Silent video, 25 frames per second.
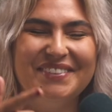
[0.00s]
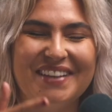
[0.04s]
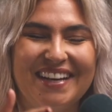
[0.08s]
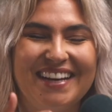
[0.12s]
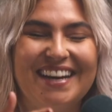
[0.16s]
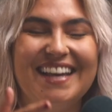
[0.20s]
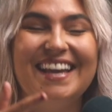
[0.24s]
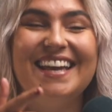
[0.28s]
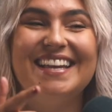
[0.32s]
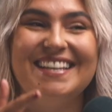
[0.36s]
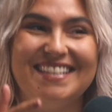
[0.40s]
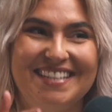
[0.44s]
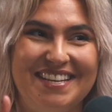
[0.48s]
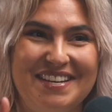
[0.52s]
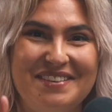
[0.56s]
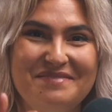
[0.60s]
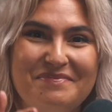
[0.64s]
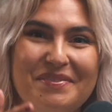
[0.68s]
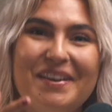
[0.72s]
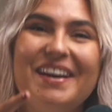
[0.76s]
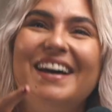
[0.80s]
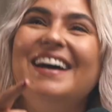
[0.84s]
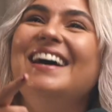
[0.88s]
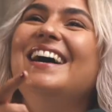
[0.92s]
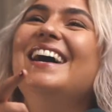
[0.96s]
going to get deep.
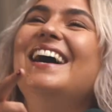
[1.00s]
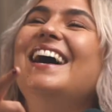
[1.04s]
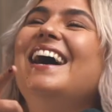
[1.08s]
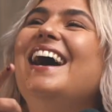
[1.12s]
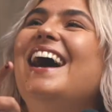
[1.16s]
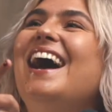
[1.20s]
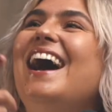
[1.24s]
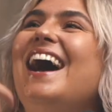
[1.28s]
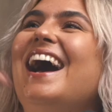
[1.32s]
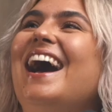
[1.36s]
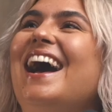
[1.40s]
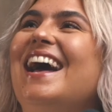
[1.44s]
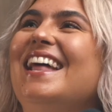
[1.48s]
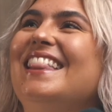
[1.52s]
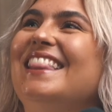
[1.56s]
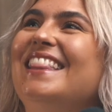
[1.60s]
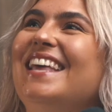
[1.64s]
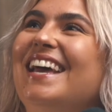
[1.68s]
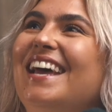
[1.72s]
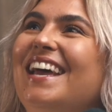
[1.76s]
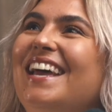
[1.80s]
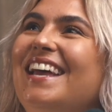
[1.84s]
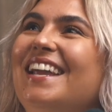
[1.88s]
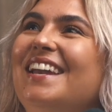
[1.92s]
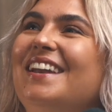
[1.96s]
And
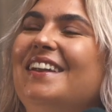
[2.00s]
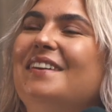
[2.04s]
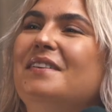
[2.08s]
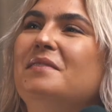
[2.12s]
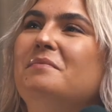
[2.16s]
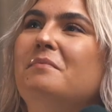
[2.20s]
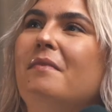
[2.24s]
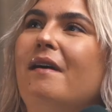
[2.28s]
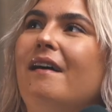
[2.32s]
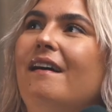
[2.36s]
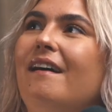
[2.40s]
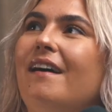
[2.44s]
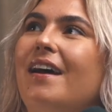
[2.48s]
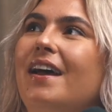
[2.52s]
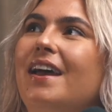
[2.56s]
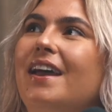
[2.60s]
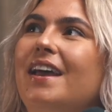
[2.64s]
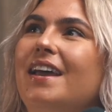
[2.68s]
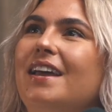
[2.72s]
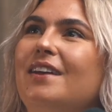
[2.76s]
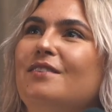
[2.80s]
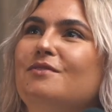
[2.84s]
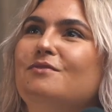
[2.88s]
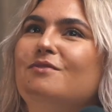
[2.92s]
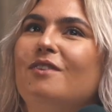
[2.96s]
then
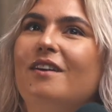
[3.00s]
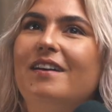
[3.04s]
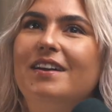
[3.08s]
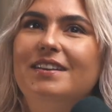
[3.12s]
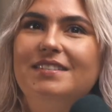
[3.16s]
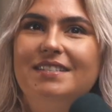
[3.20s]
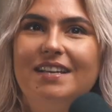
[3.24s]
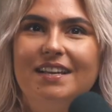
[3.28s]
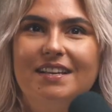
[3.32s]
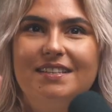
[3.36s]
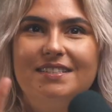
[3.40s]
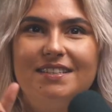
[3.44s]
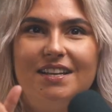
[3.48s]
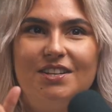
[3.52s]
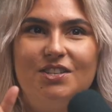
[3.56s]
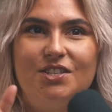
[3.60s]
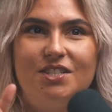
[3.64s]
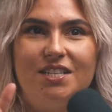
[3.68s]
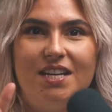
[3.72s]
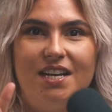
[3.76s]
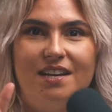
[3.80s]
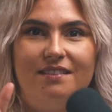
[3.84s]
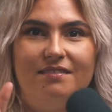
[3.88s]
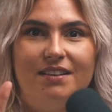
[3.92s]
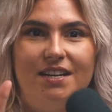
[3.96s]
my rising is
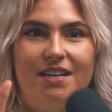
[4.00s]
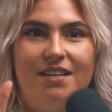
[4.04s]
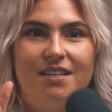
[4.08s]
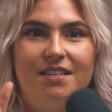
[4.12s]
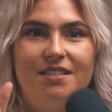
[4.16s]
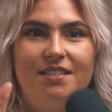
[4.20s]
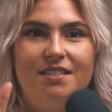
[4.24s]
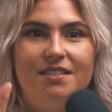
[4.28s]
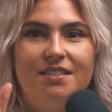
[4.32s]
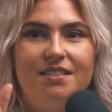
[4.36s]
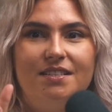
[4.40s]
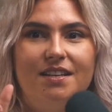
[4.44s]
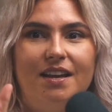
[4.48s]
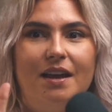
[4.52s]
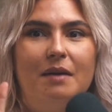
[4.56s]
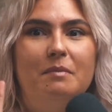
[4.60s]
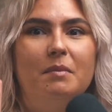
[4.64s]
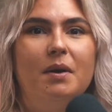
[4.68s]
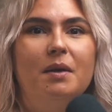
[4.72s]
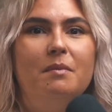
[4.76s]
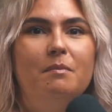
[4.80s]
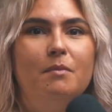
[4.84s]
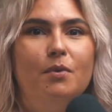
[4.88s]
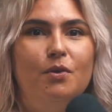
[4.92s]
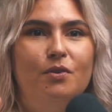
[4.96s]
Sagittarius and
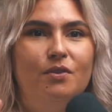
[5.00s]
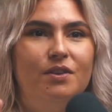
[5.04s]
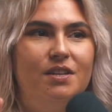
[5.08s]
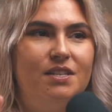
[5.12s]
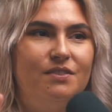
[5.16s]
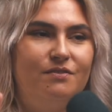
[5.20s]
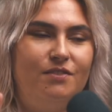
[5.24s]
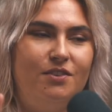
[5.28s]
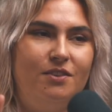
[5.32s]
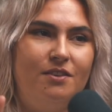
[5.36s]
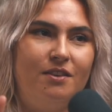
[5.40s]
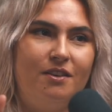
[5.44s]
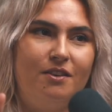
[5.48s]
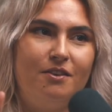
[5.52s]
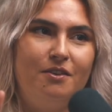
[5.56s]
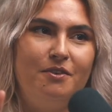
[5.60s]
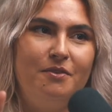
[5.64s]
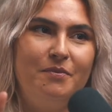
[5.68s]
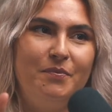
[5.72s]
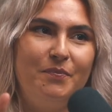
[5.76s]
my moon is Virgo.